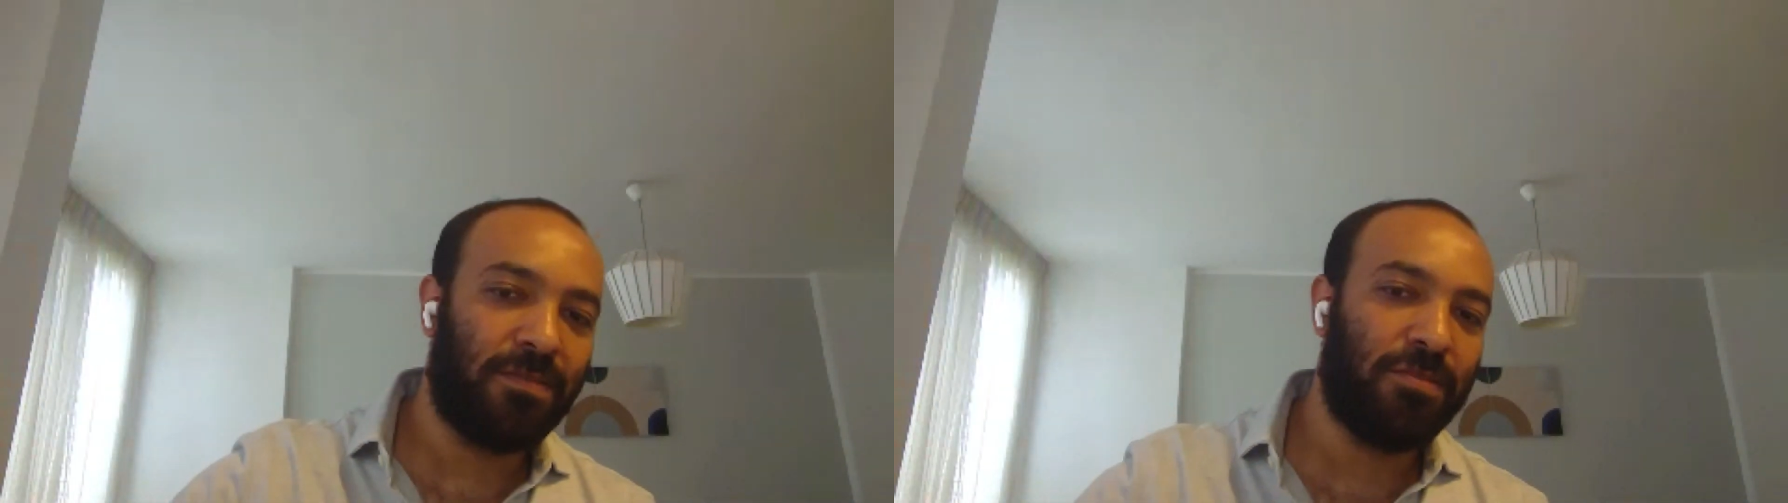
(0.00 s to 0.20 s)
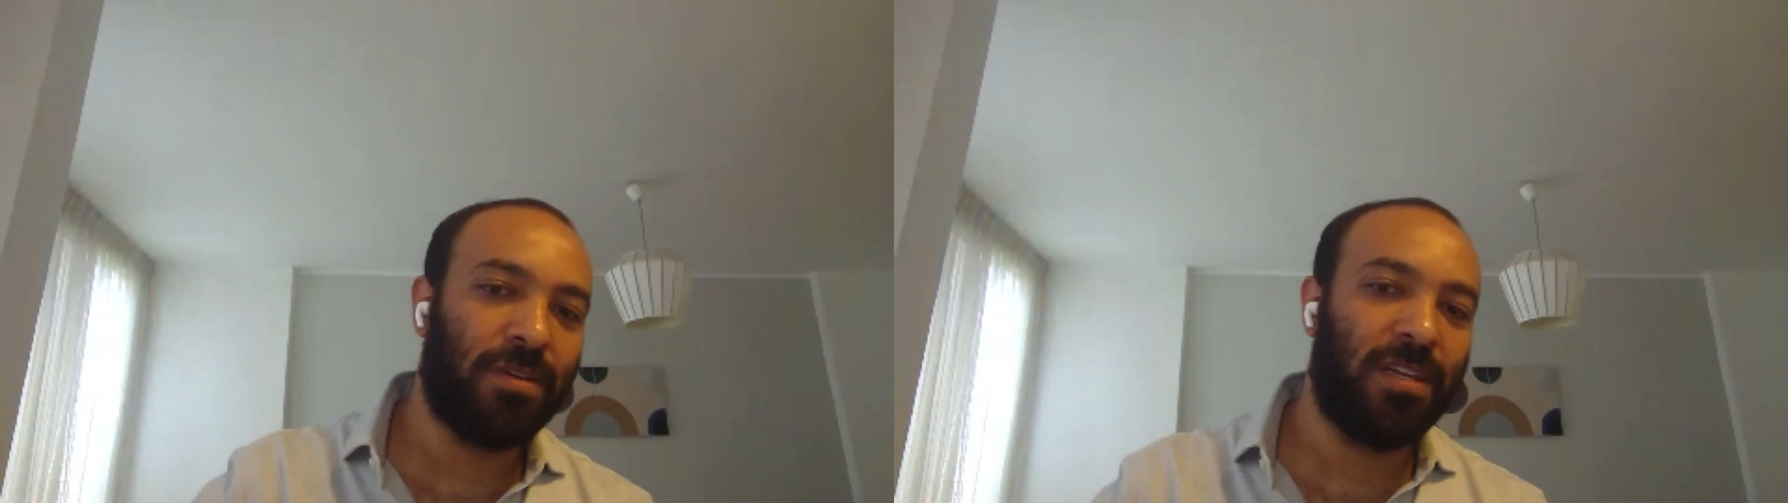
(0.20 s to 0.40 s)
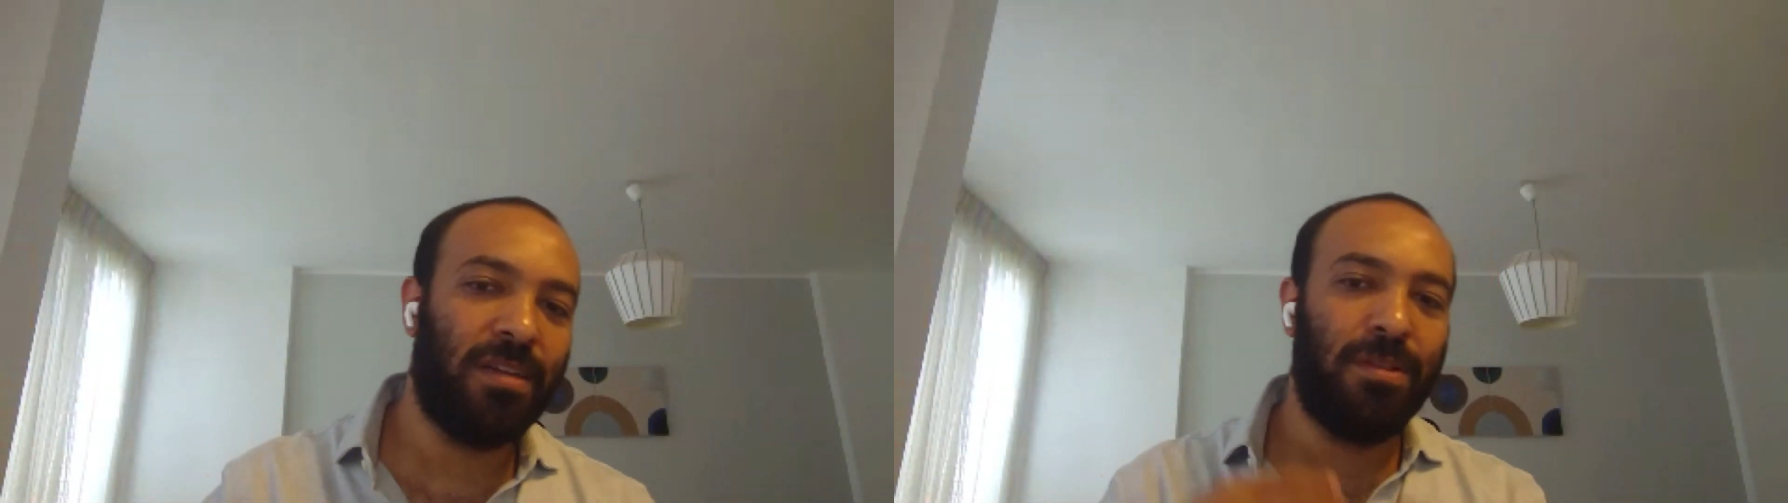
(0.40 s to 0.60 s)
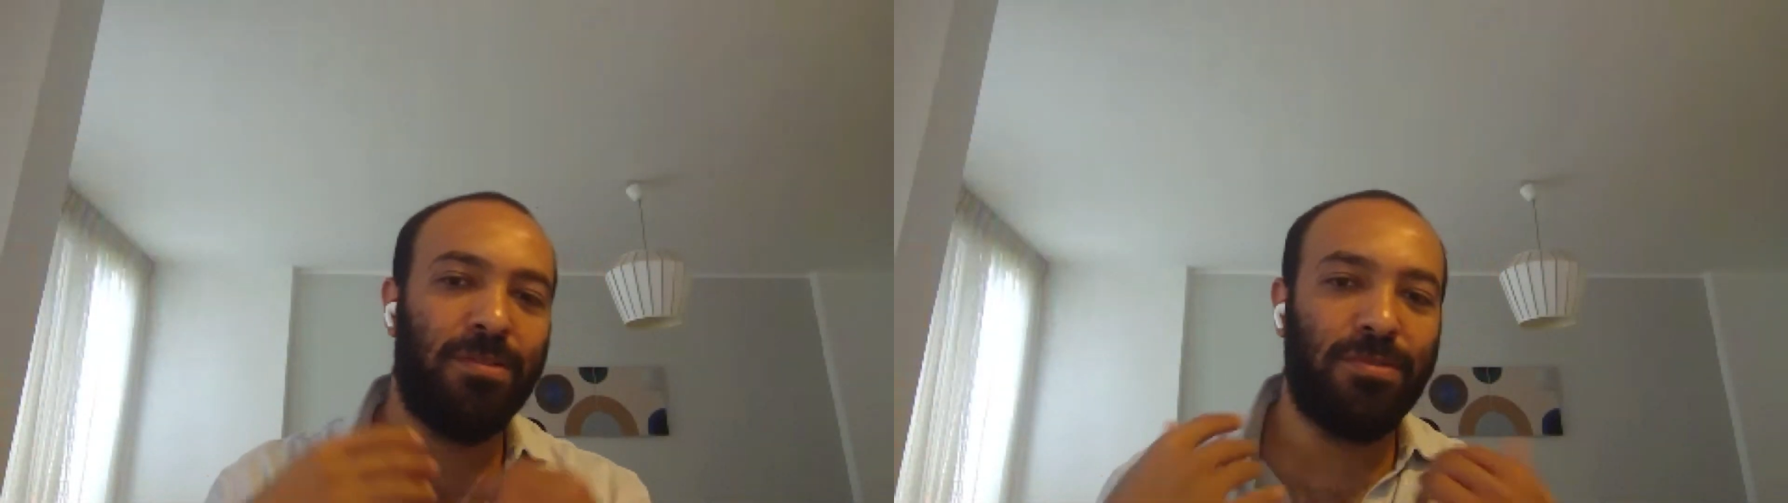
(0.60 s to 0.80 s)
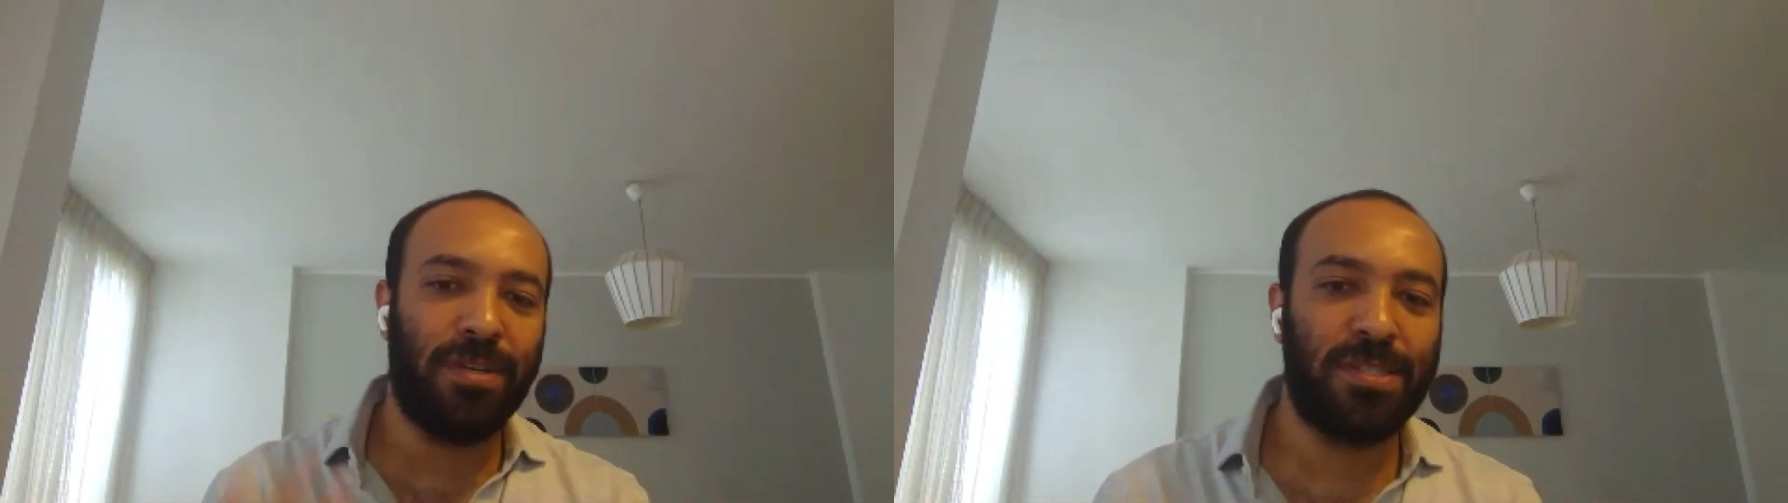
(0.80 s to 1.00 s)
If you're
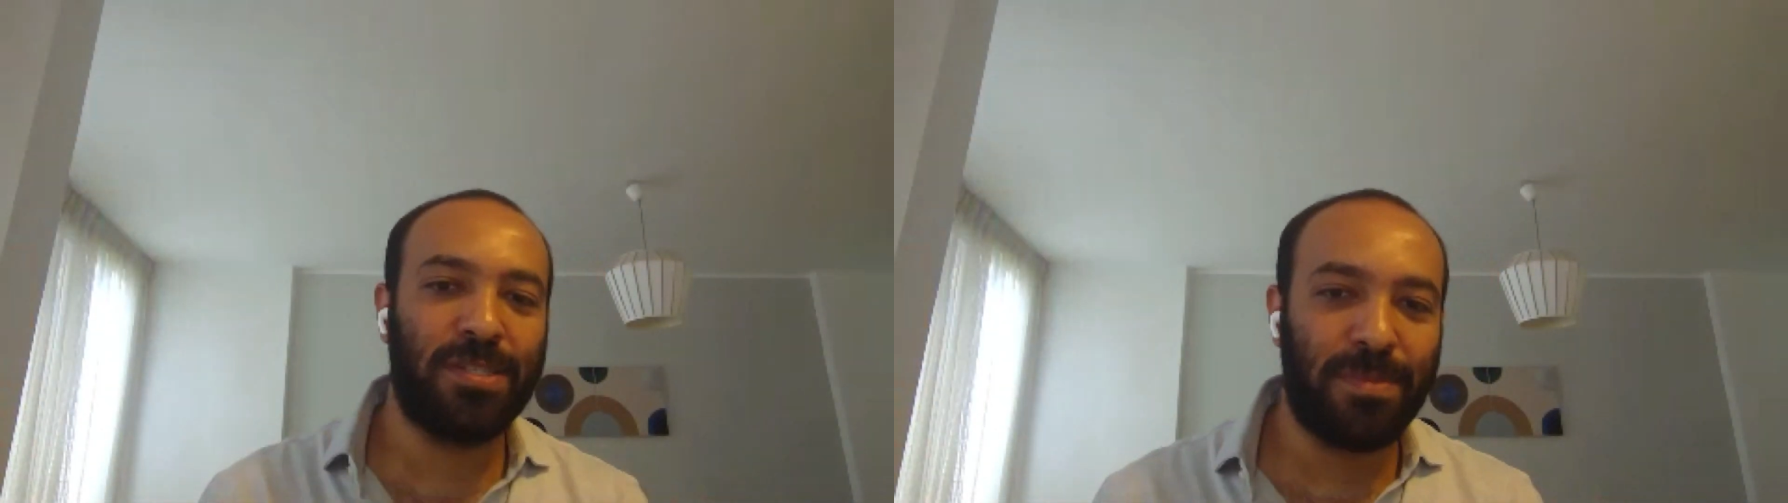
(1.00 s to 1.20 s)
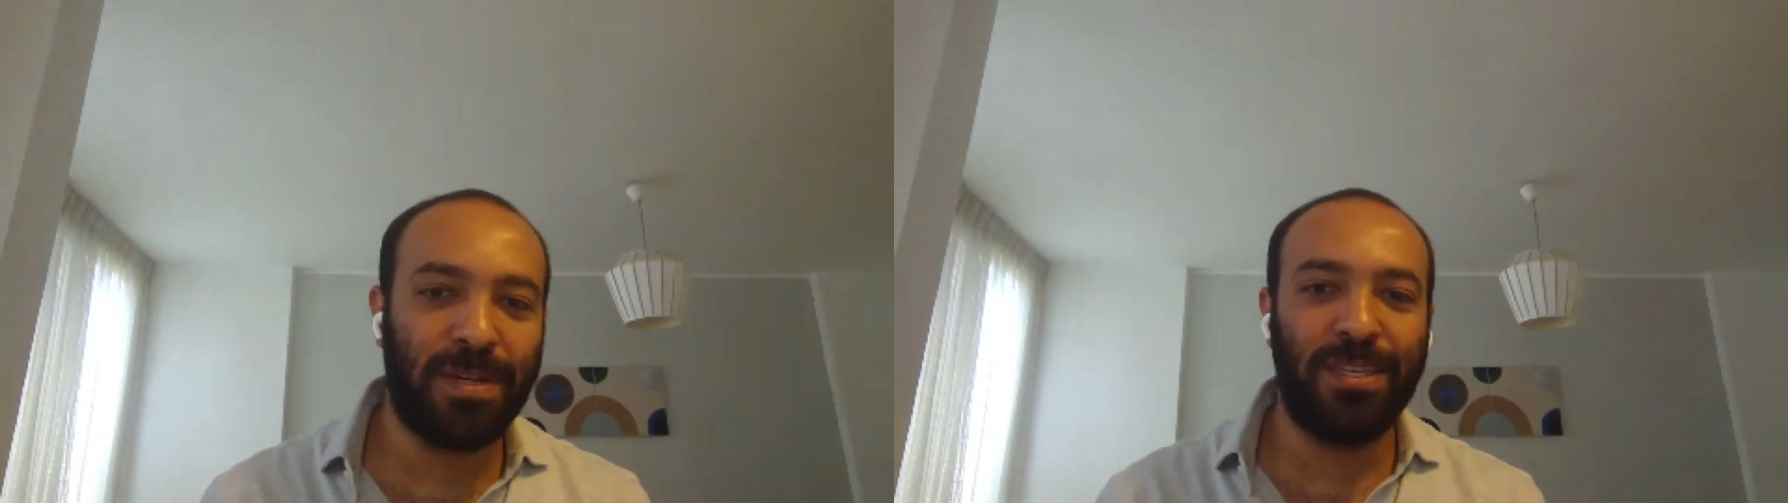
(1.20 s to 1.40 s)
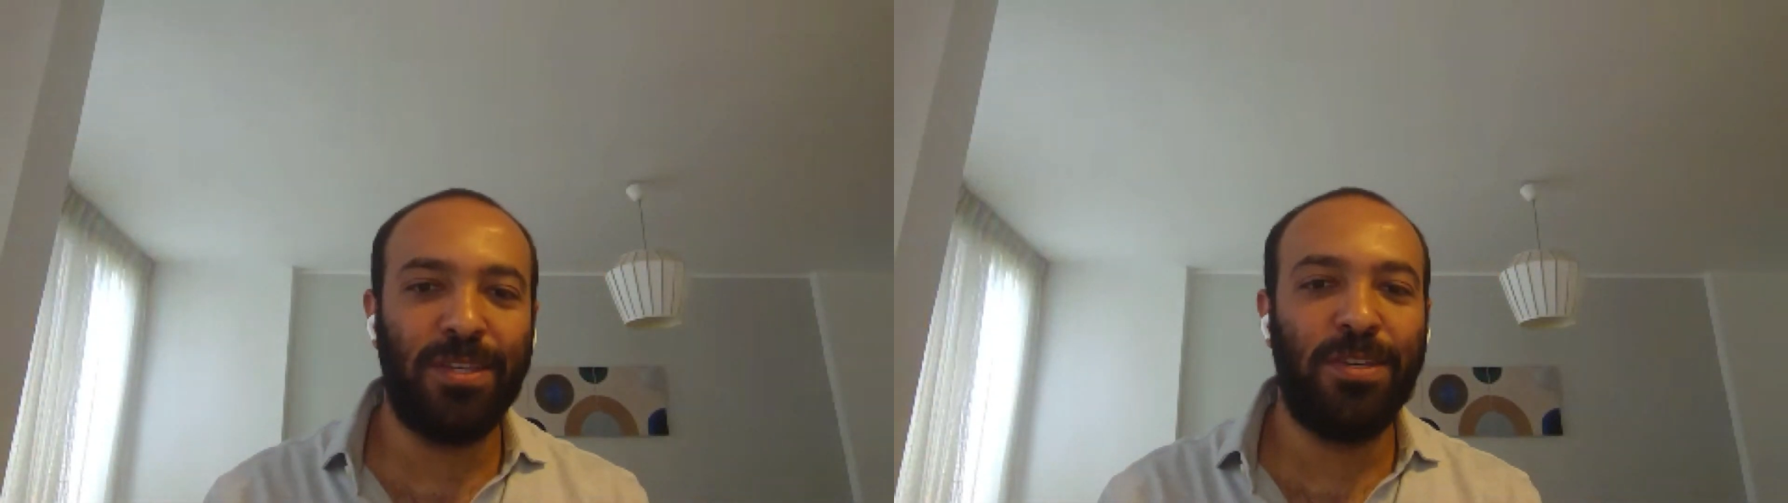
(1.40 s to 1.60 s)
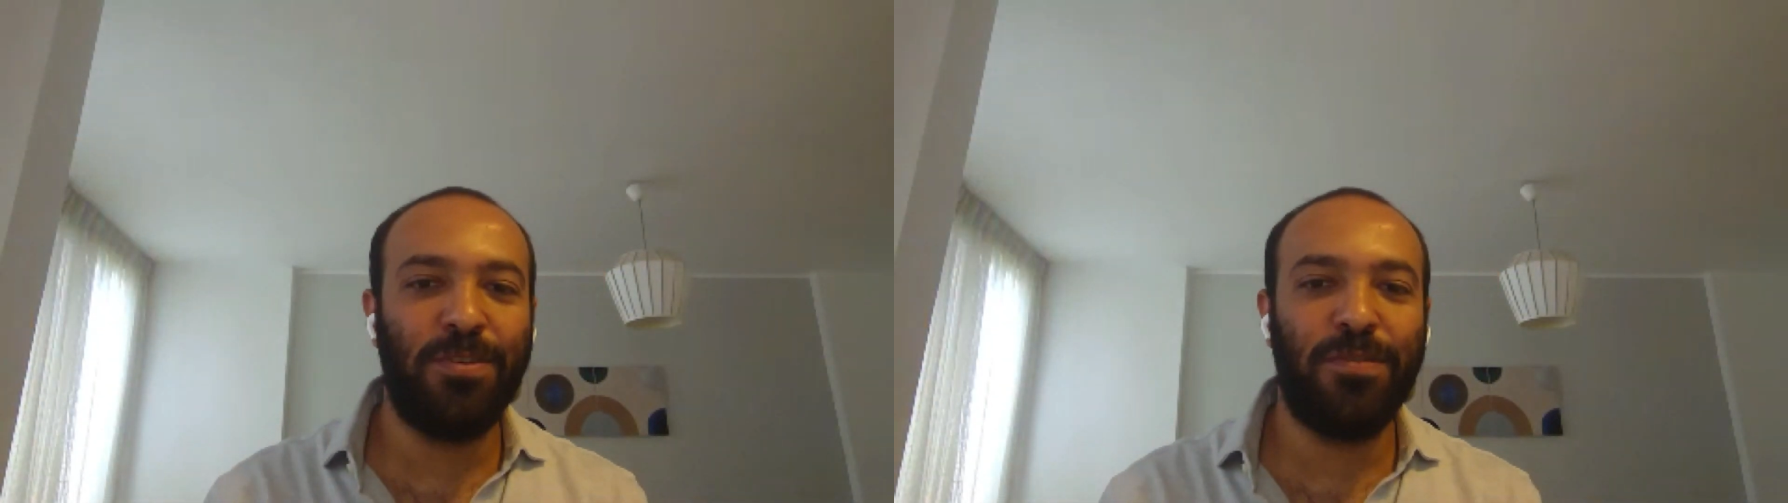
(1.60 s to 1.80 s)
able to raise money,